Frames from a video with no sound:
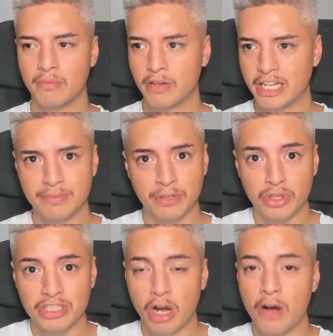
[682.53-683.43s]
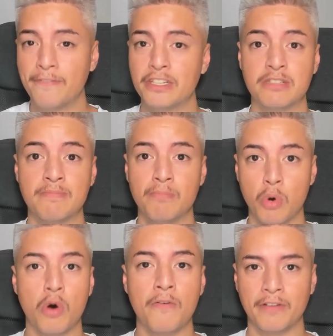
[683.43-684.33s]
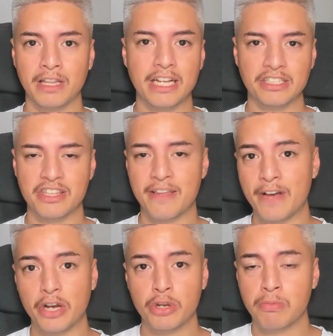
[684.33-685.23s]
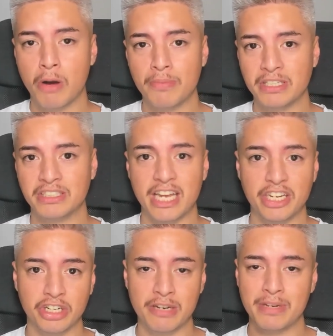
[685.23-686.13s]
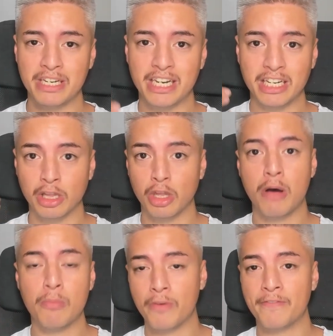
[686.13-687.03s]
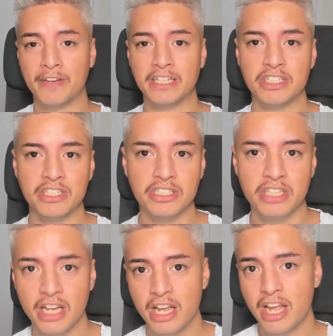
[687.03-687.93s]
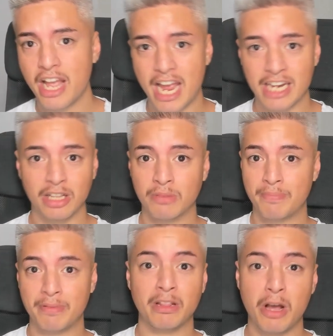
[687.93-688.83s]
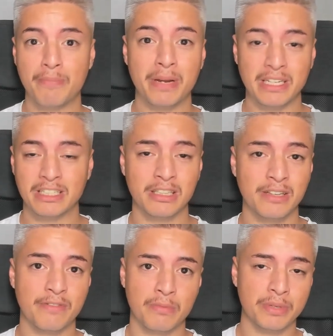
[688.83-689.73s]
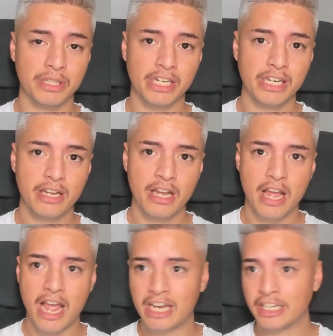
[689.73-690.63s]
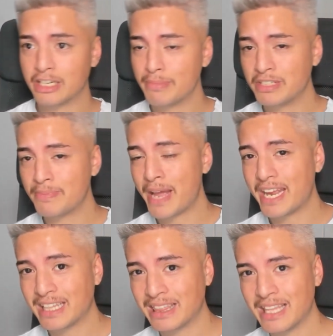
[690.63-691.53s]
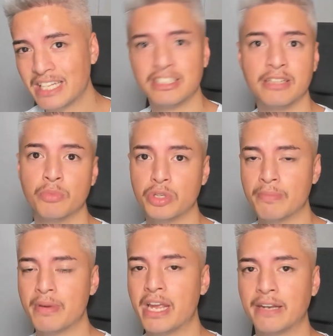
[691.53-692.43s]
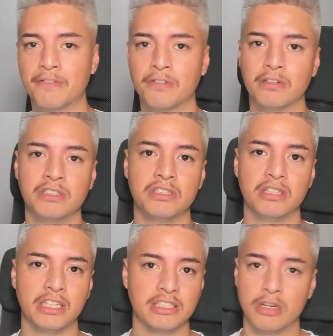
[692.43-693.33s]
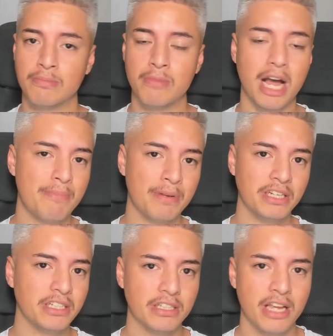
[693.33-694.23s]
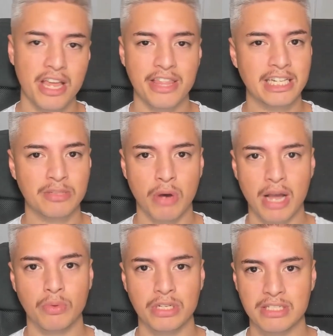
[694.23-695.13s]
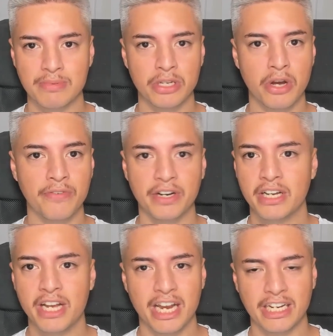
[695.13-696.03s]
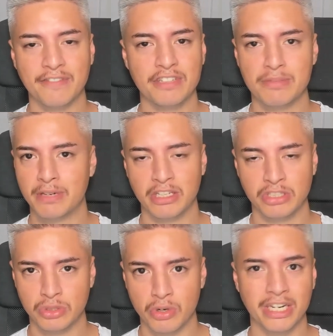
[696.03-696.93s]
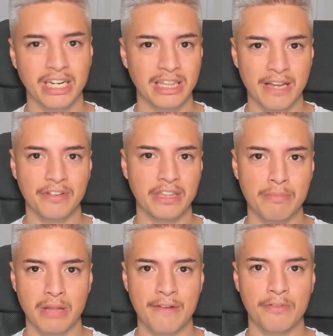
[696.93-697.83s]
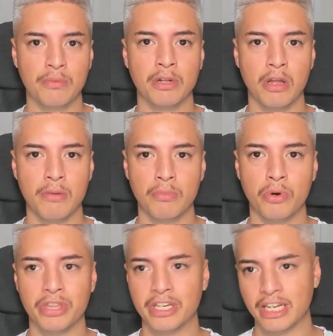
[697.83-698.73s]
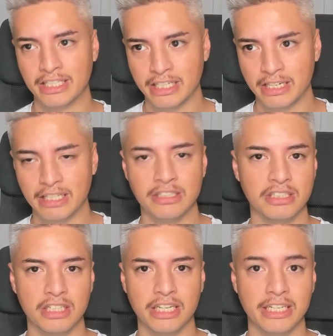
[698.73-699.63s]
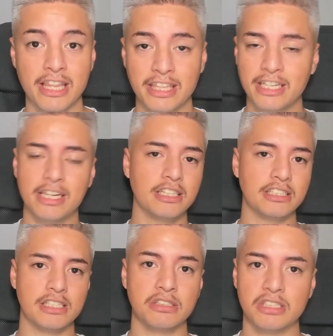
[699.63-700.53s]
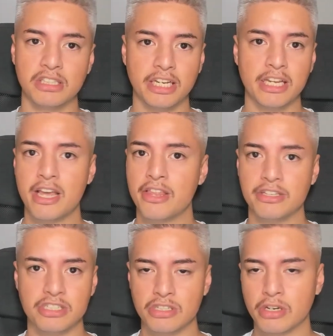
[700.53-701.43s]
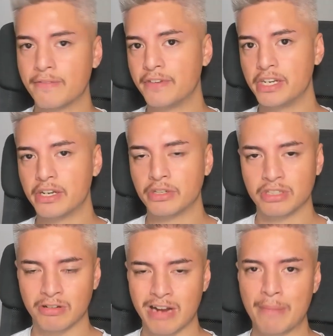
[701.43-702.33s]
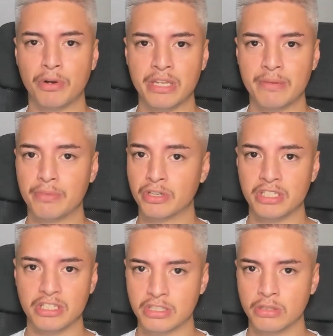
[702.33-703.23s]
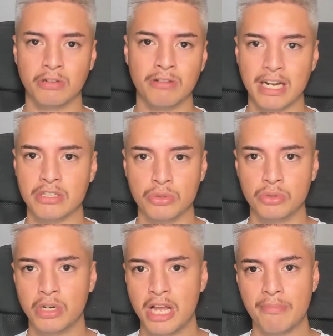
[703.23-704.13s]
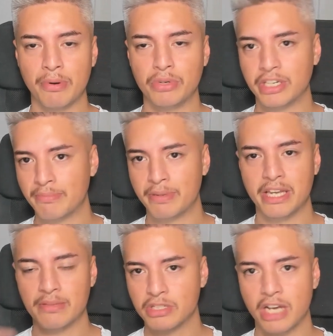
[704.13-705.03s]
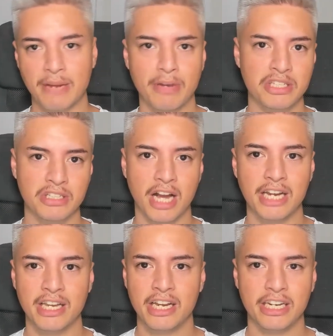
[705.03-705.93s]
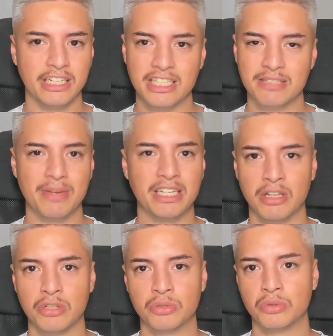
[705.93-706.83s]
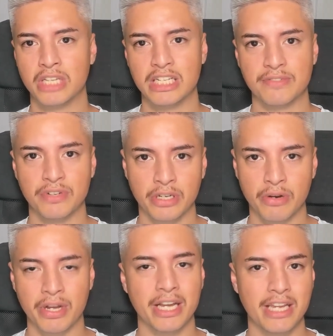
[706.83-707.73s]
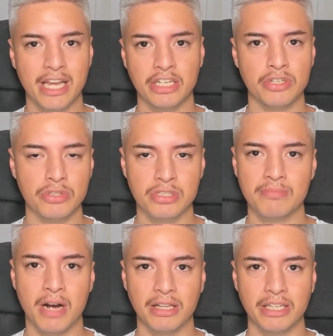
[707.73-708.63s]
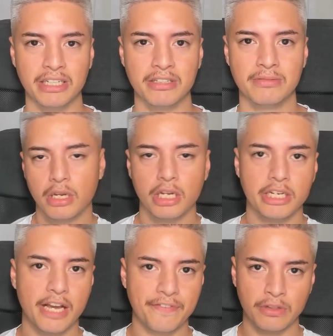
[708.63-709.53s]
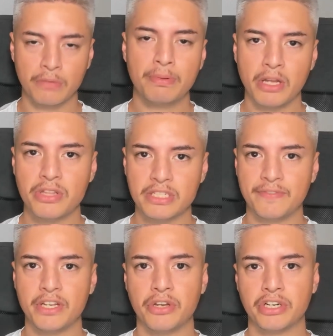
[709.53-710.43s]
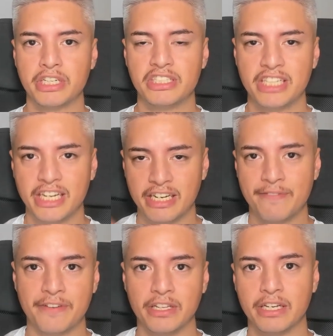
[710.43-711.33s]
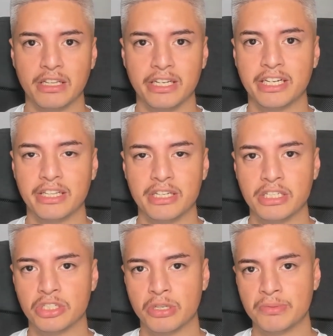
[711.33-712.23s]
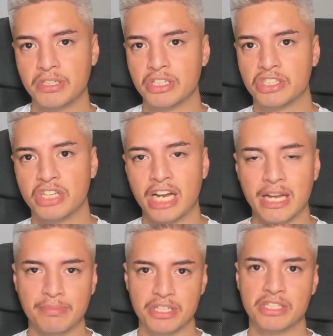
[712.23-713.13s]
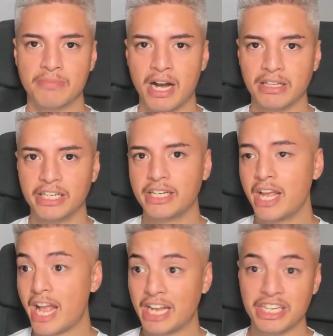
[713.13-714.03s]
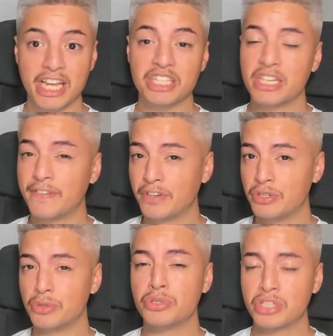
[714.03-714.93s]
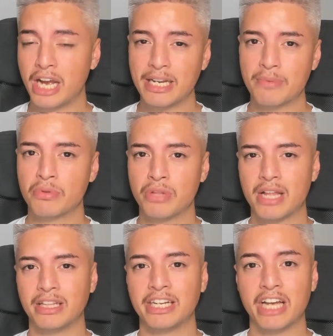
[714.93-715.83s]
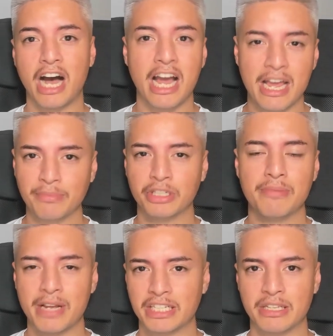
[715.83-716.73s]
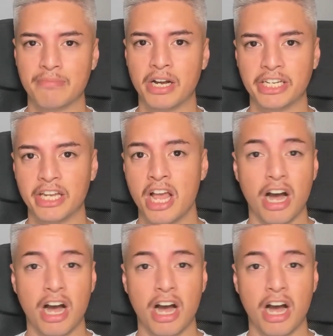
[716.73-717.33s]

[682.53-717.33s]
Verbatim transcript: It's because it offers more for less. Their value prop is that you're going to be getting a lot more features and a lot better deliverability and you're going to be paying less than what you're paying for instantly. So, in my opinion, that's why it wins me over. And I've just been enjoying and loving the platform a lot more than I did instantly. Nothing against instantly. This is not a video to crap on them because it's still a great tool. But when you compare them side by side, it just makes logical sense for you to go ahead and use Smart Lead. Now, if you look below this video, you're going to see an affiliate link in the description to sign up to SmartLead. And yes, if you do sign up through that link, I am going to make some money.